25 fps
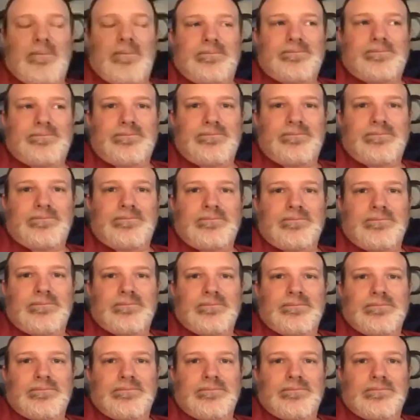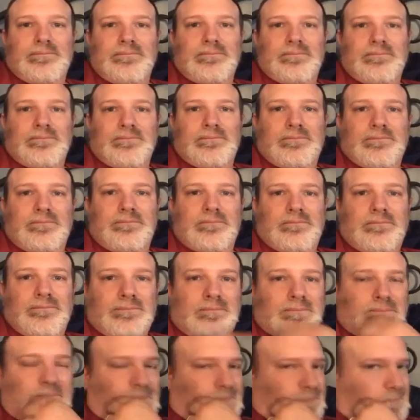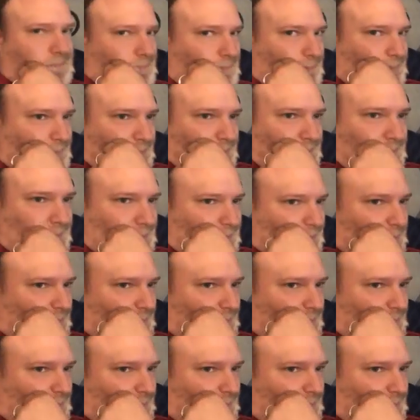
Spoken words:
hope sharing these stories may be meaningful